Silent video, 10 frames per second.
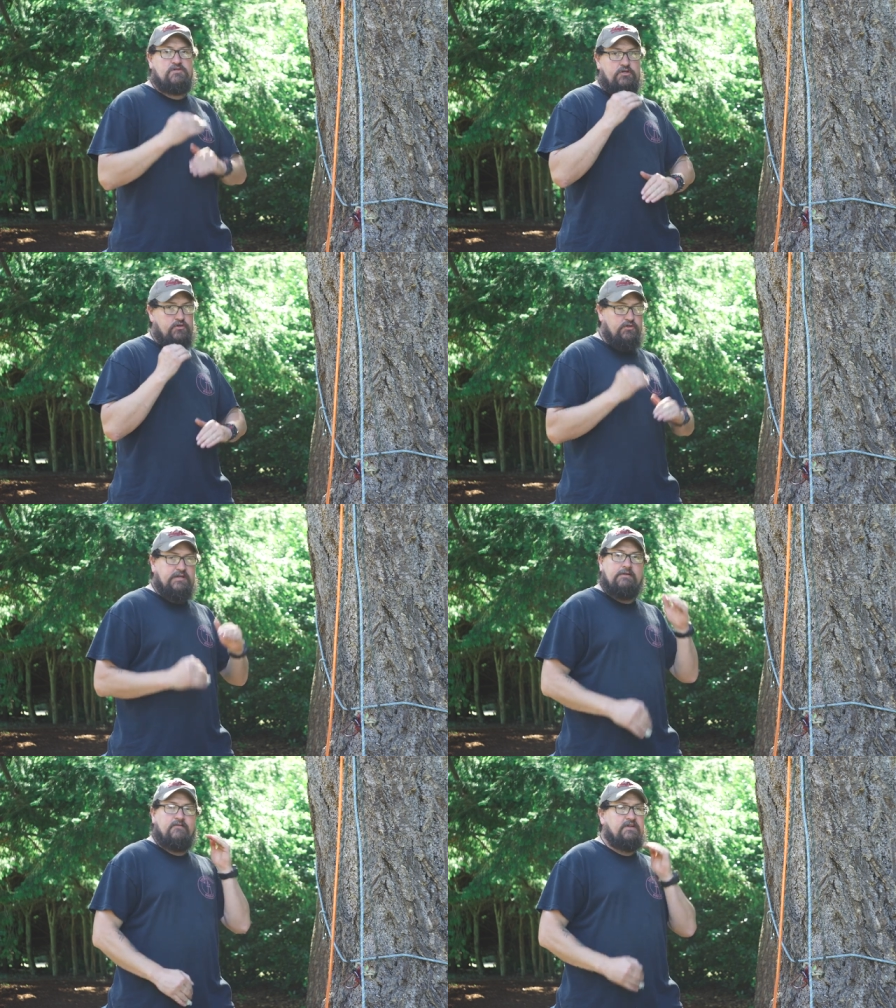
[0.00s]
so you do
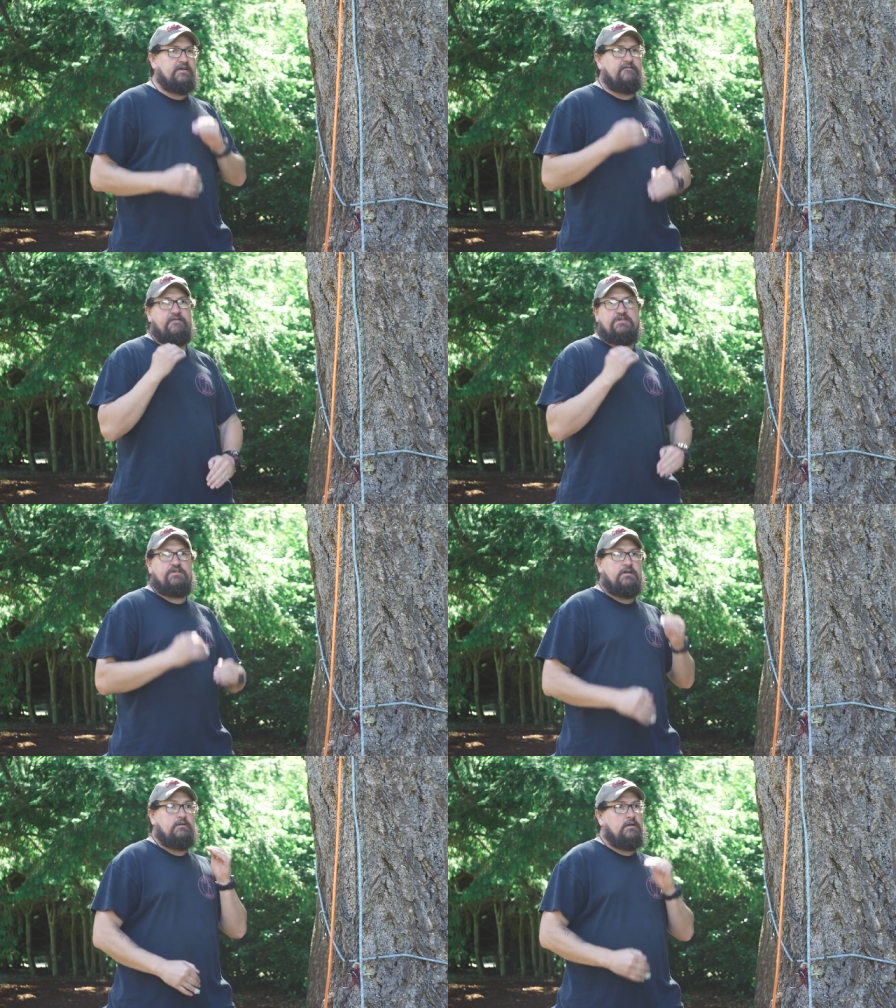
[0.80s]
get really
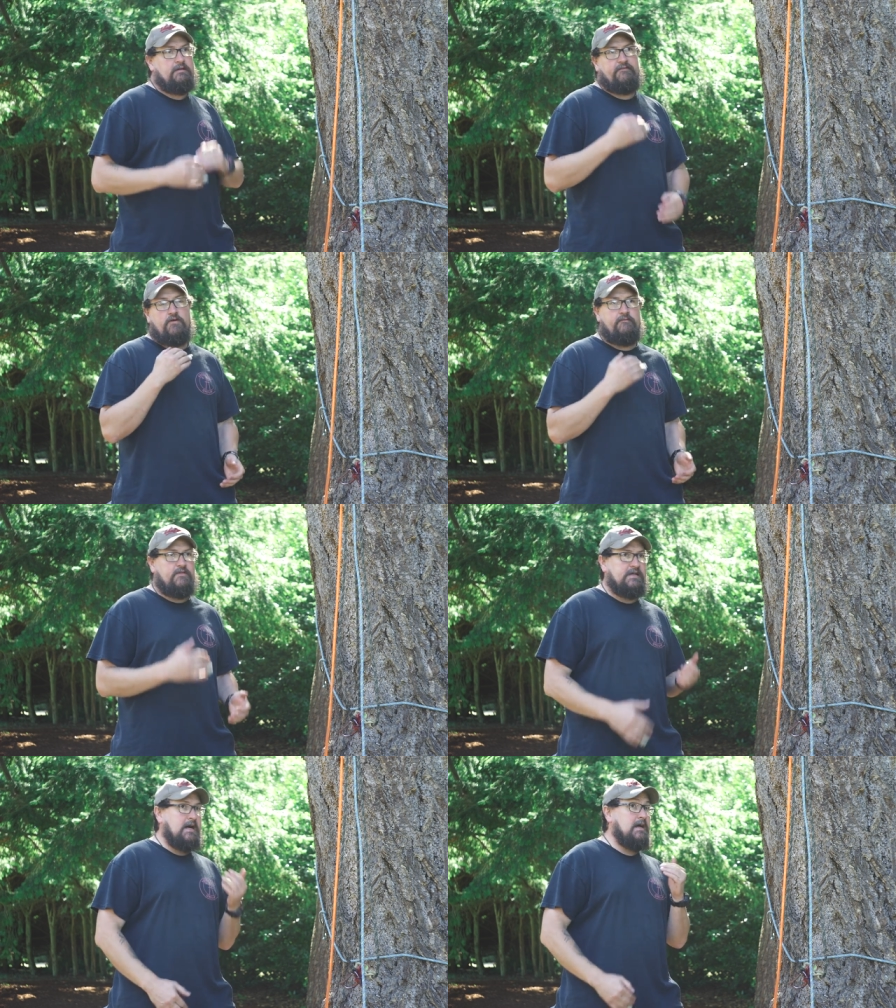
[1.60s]
efficient. And you know,
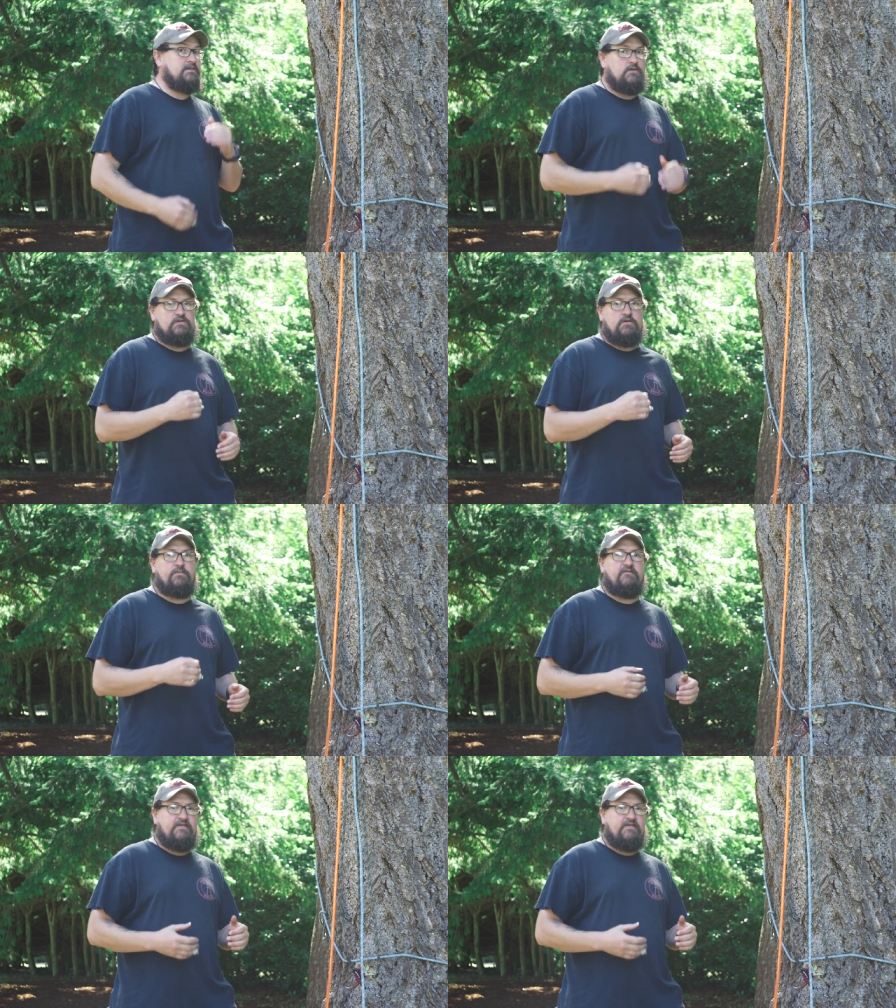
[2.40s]
for the guys that are super